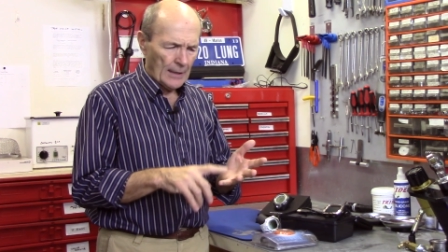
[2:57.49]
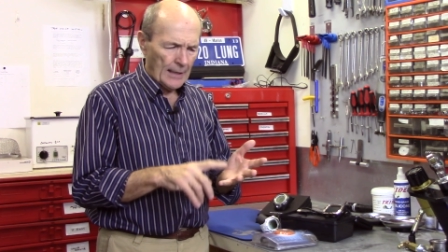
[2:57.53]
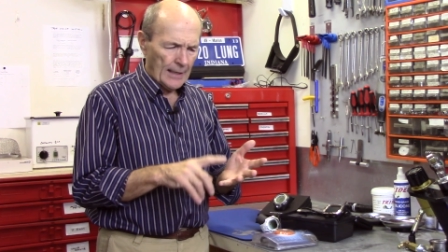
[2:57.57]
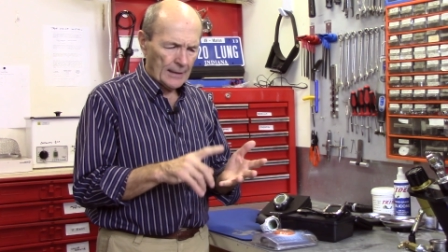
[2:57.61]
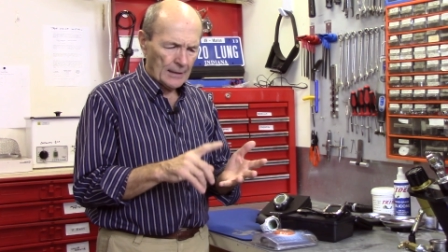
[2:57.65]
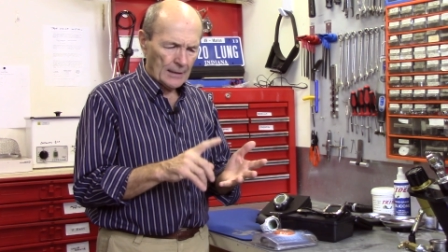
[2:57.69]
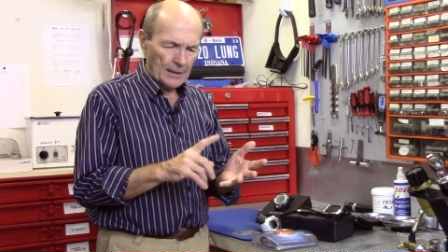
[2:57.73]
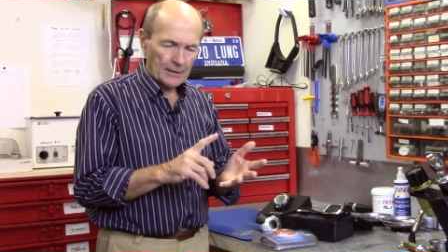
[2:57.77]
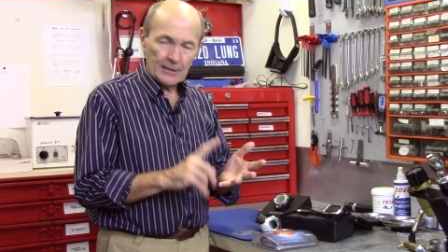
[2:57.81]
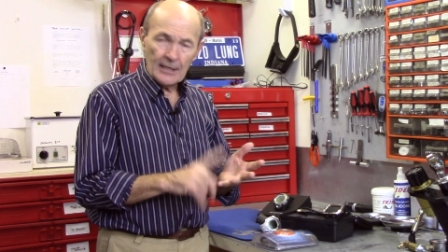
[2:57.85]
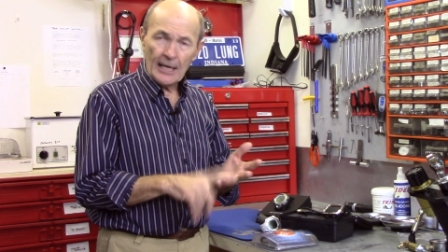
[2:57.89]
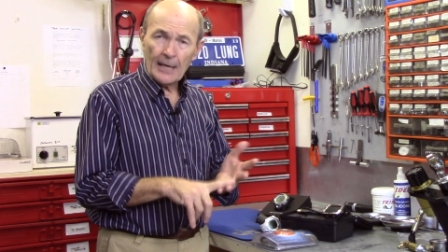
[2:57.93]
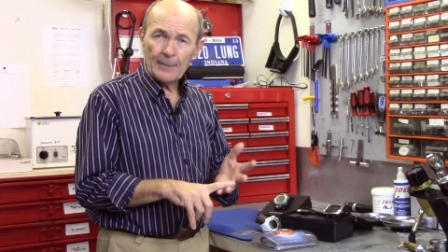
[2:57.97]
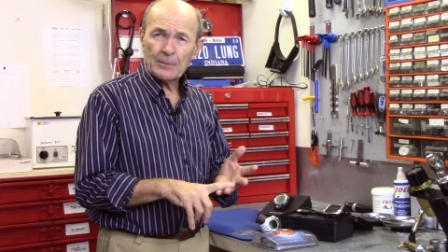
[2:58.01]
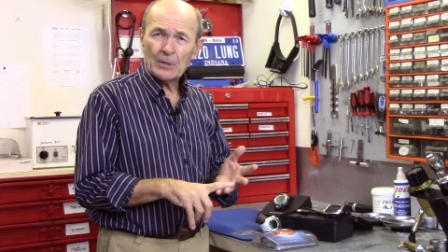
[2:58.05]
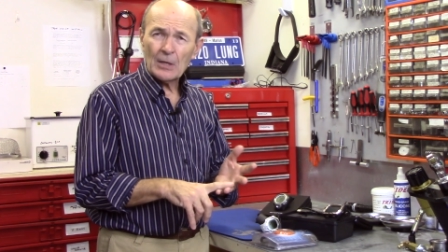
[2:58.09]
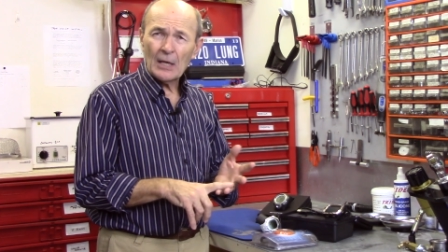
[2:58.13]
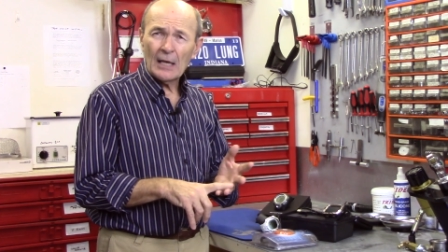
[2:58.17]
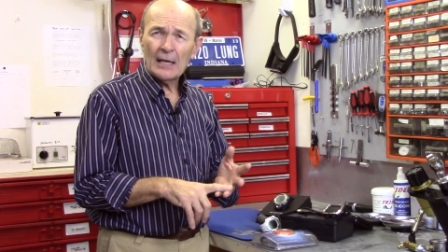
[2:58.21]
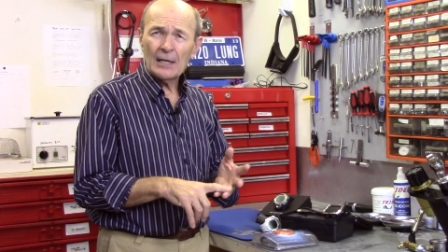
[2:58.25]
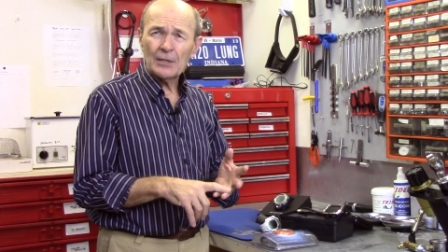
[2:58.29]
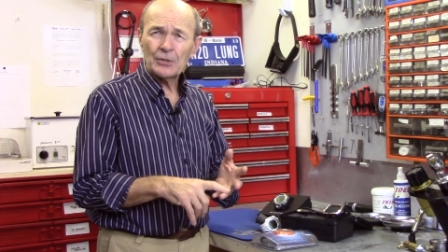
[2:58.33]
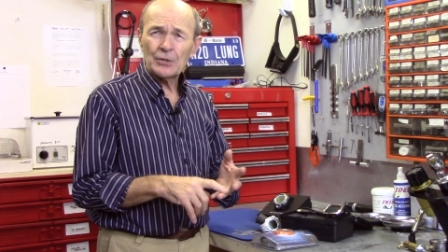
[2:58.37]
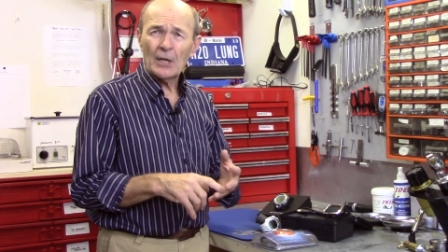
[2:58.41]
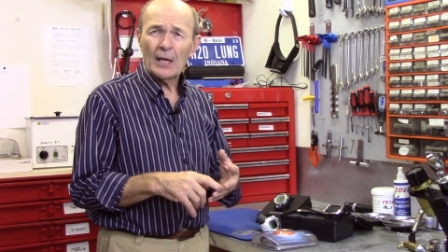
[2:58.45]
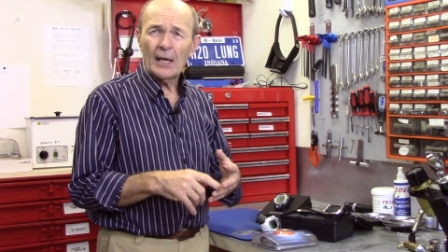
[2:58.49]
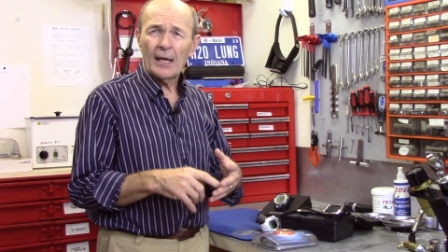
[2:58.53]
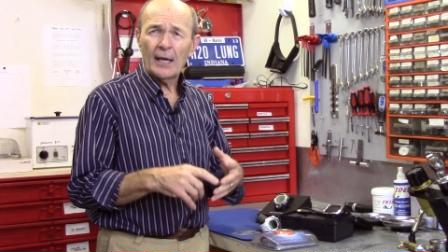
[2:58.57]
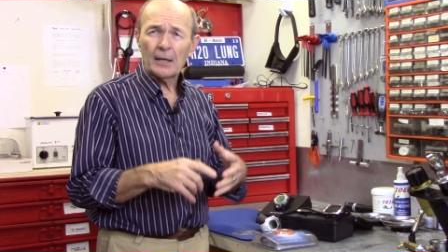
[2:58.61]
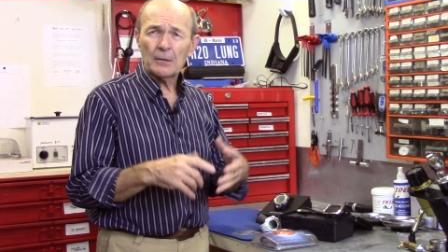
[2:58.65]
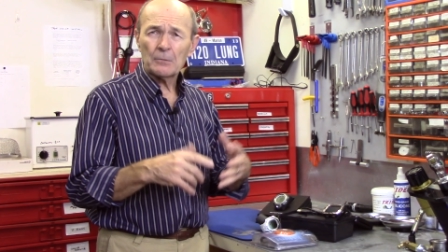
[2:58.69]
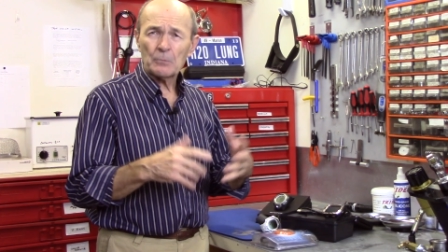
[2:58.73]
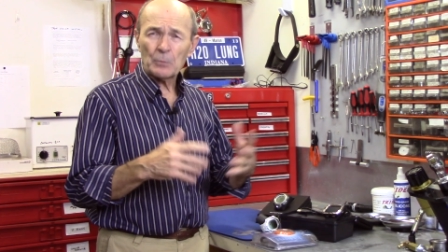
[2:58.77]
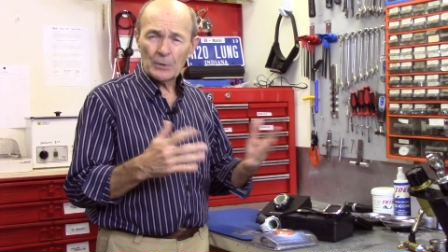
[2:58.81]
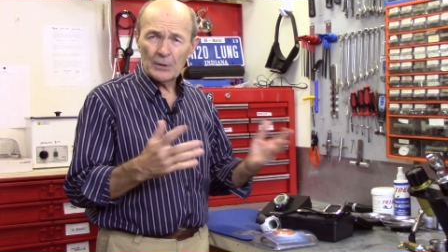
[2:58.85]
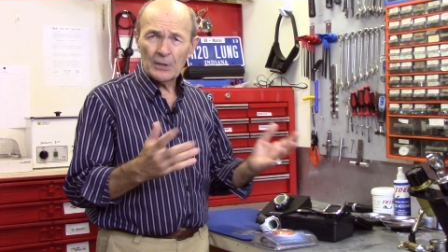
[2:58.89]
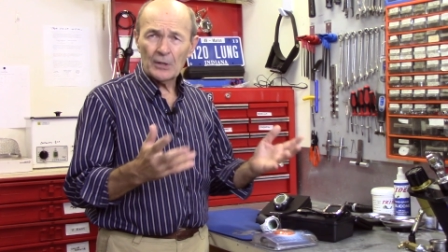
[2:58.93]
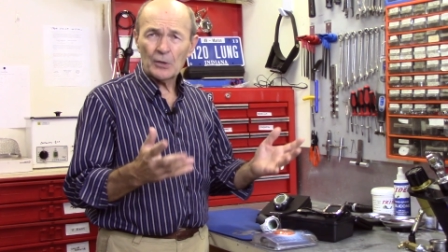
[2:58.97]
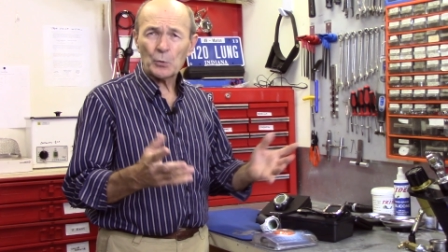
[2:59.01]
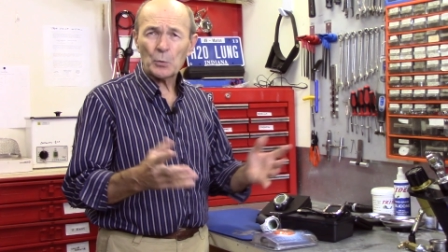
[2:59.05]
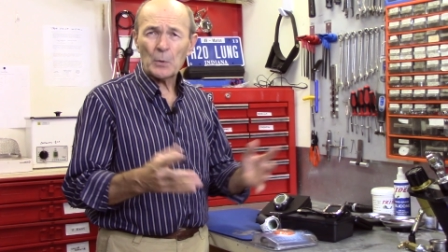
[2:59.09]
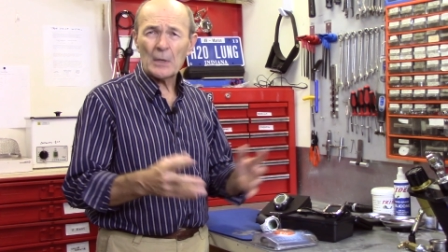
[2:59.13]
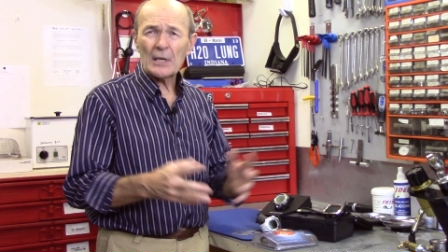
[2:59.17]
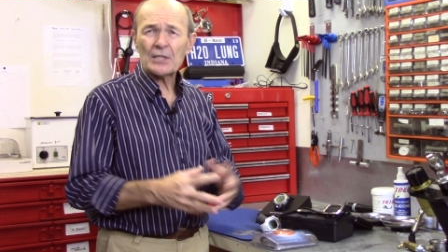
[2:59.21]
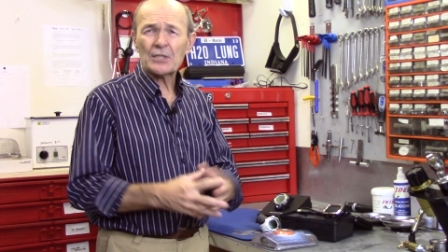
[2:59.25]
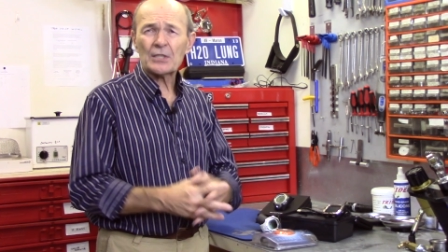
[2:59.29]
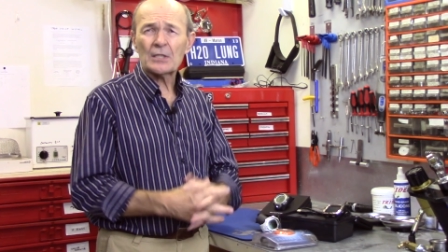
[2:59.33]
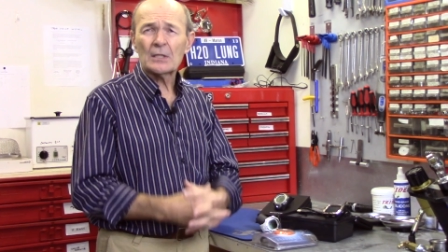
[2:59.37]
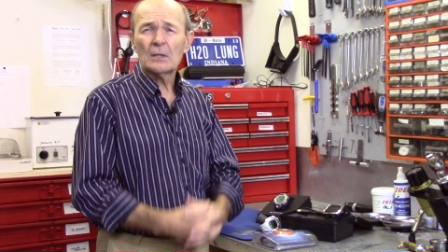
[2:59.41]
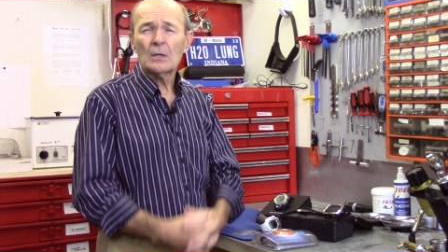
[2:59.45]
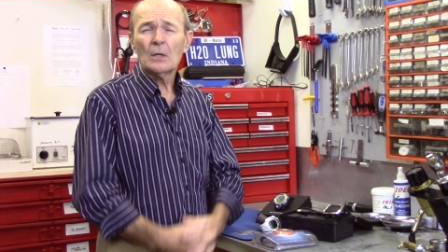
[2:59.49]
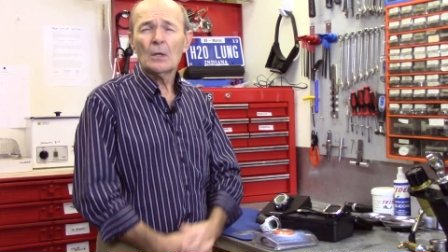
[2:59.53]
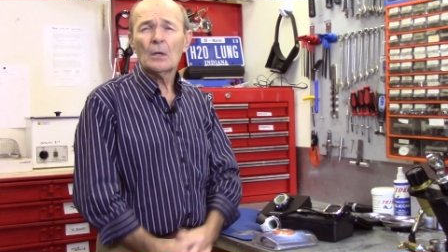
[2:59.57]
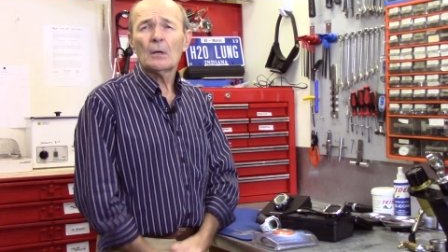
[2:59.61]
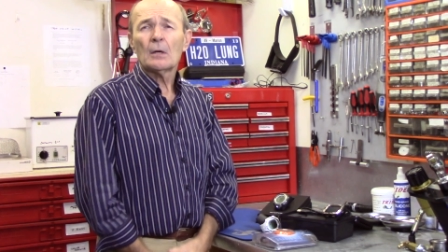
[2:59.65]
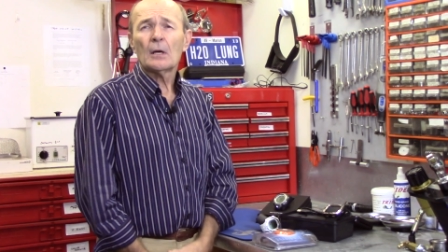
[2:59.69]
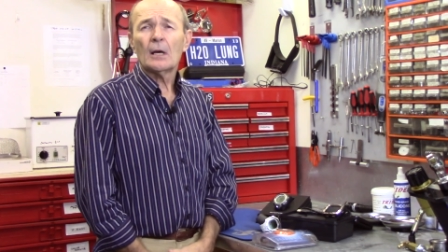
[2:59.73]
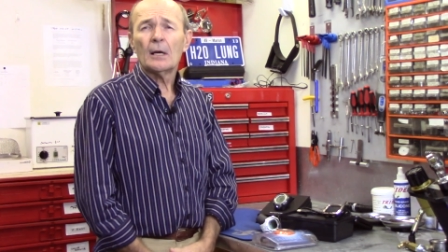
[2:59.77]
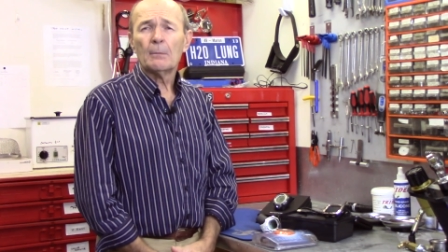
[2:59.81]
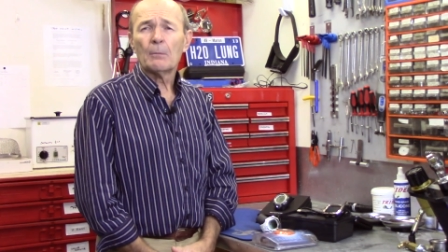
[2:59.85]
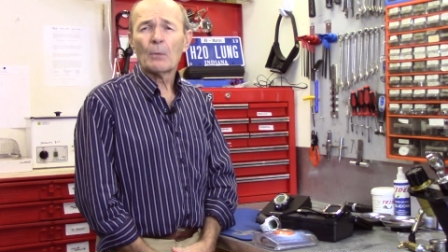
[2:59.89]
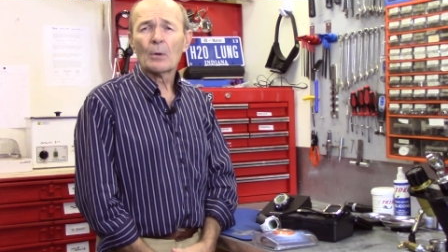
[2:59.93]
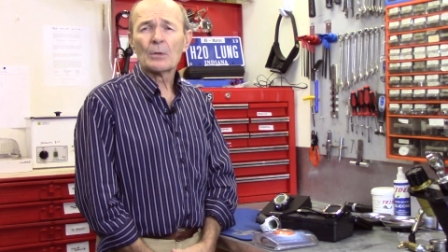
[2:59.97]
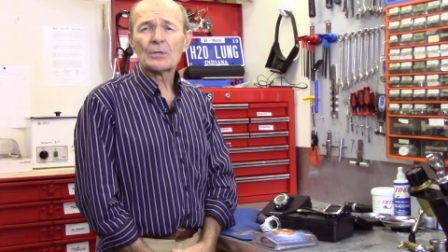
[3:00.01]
and a depth gauge, and within reason, uh,